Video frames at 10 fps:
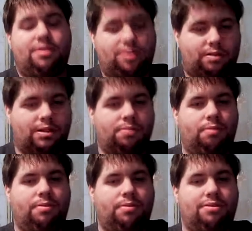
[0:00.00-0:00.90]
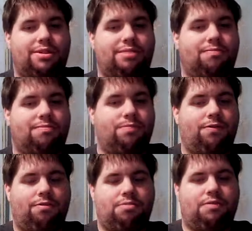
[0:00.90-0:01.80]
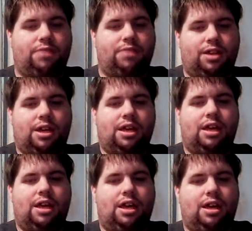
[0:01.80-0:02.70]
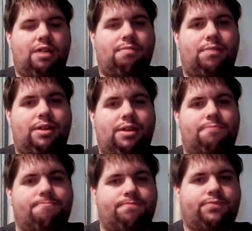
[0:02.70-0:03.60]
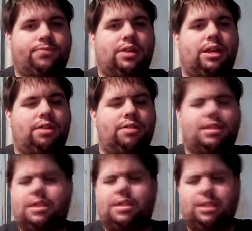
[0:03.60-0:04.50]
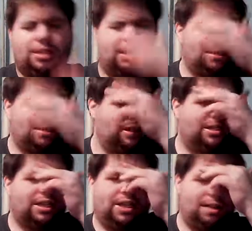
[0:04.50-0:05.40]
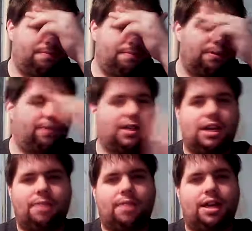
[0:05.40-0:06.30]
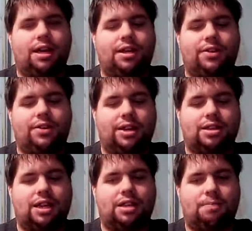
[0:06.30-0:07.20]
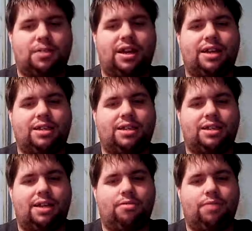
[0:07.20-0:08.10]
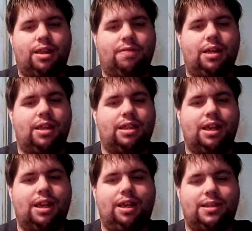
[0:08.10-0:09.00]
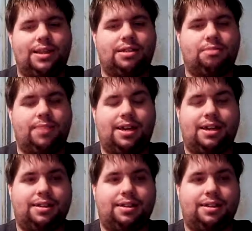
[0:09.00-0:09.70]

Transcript: Transformers perform differently, but it's a pretty fun game. You actually got to play as Soundwave and Laserbeak